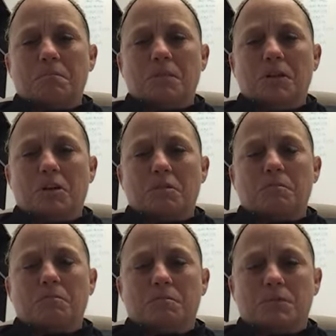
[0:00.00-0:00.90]
you know,
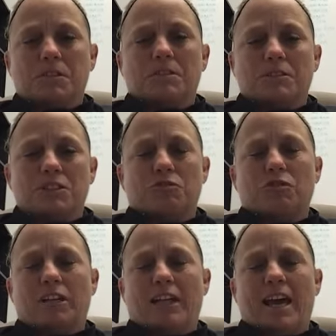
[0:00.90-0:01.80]
just
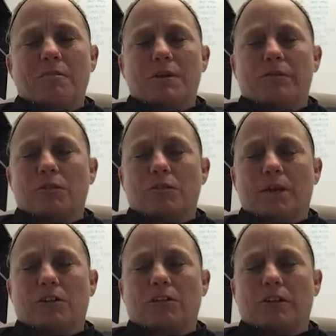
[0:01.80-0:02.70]
really happy for the way
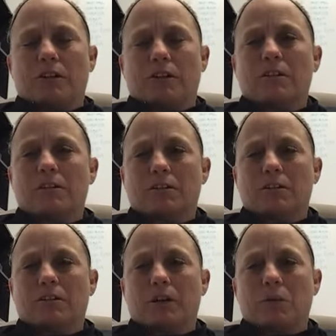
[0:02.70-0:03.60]
her career
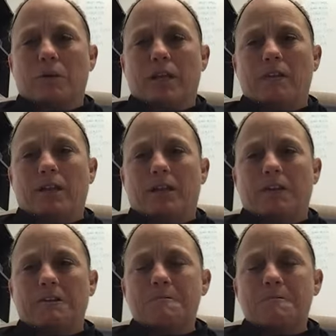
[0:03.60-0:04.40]
went and ended.